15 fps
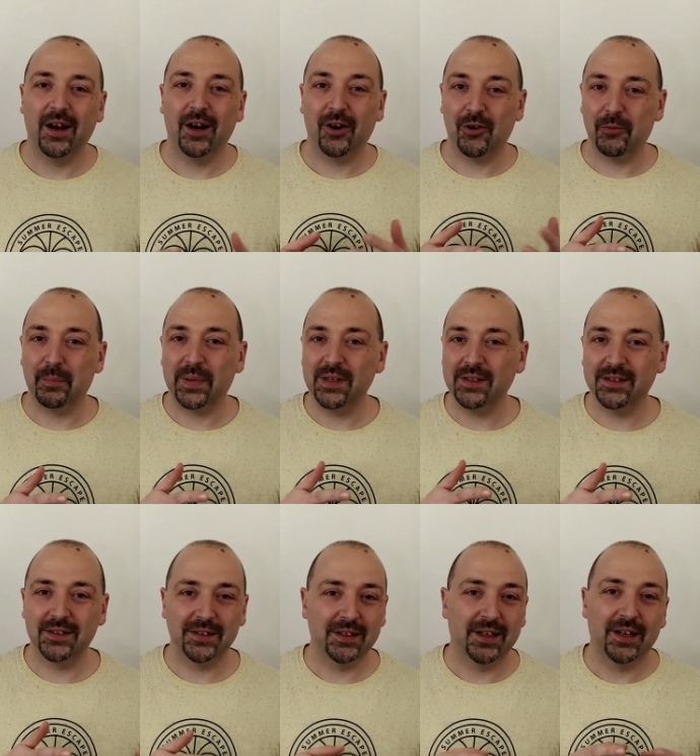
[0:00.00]

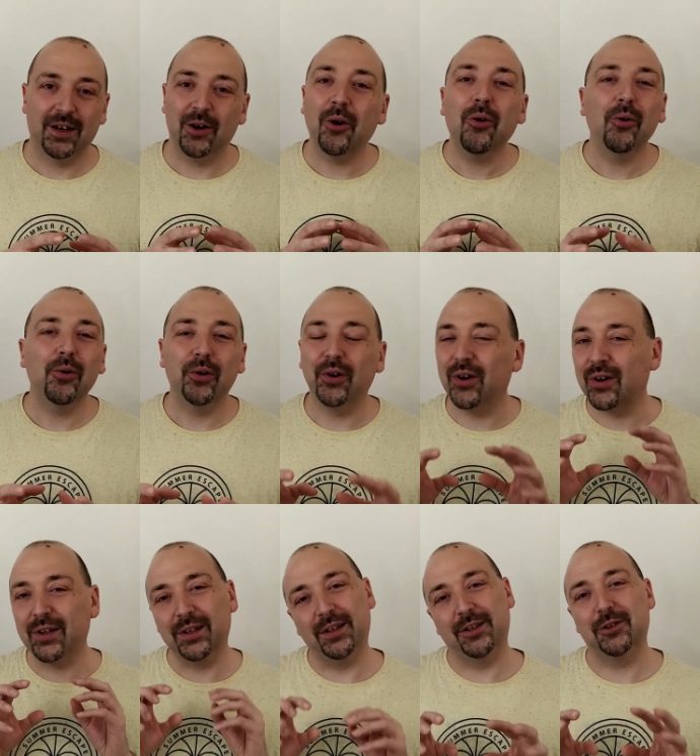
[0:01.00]
Companies all
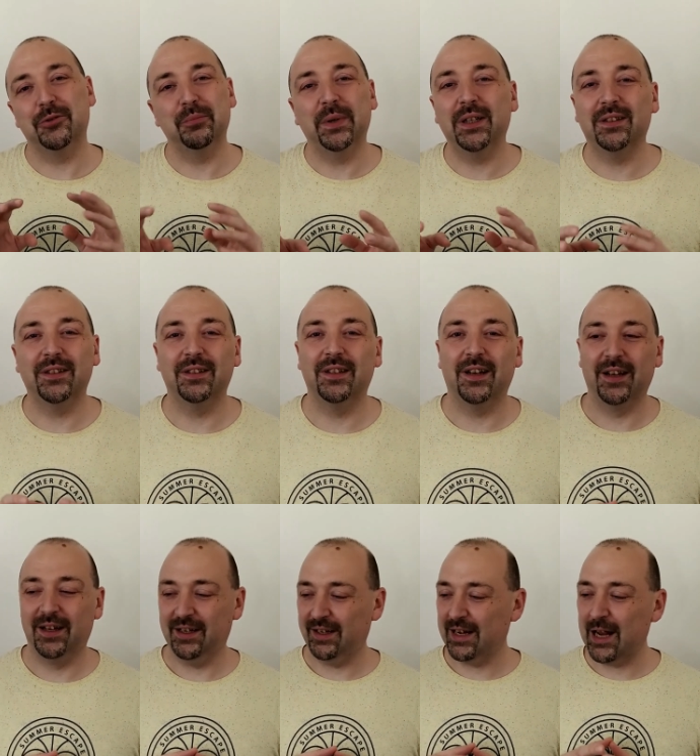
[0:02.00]
really committed
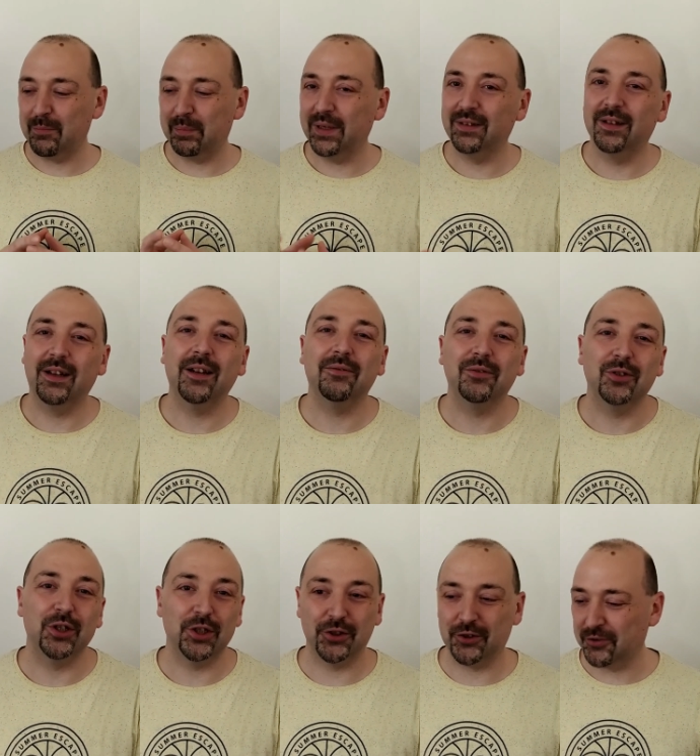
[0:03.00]
in helping the
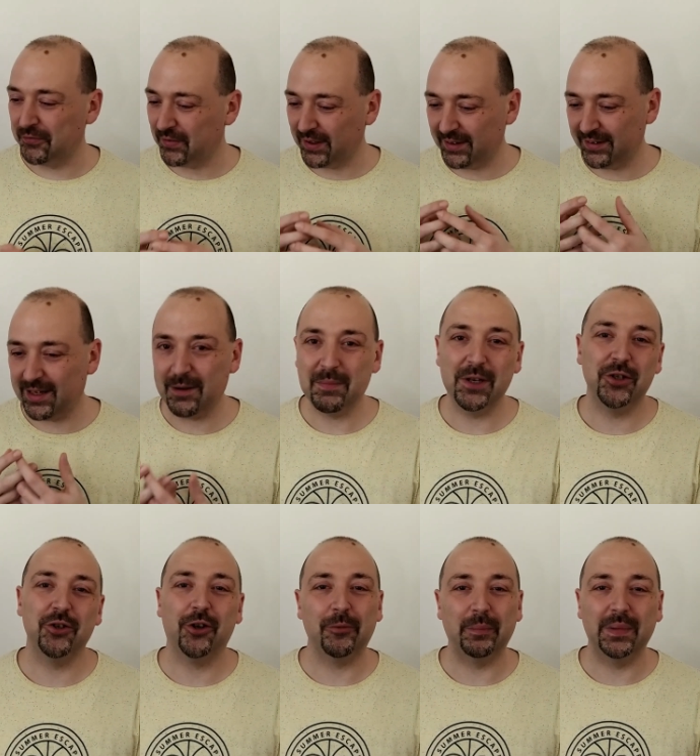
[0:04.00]
refugees, offering them a
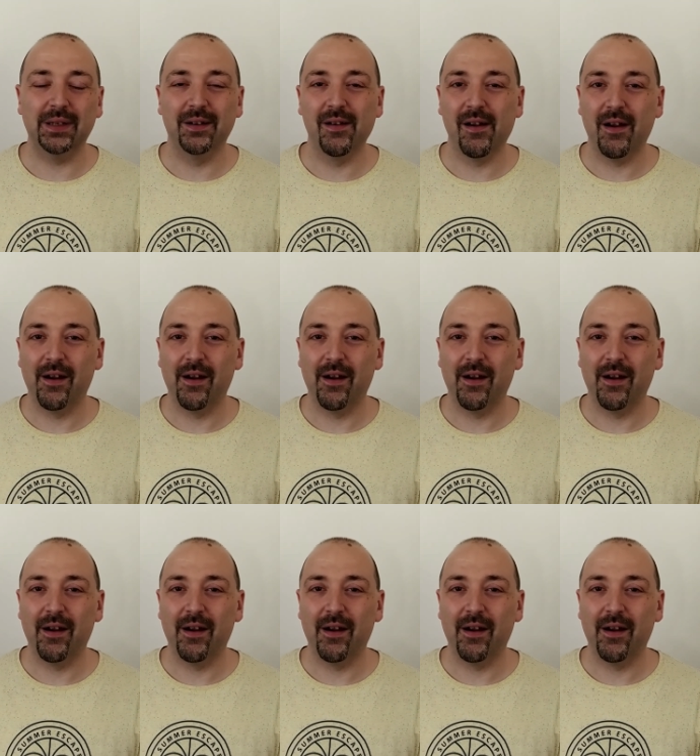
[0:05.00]
job.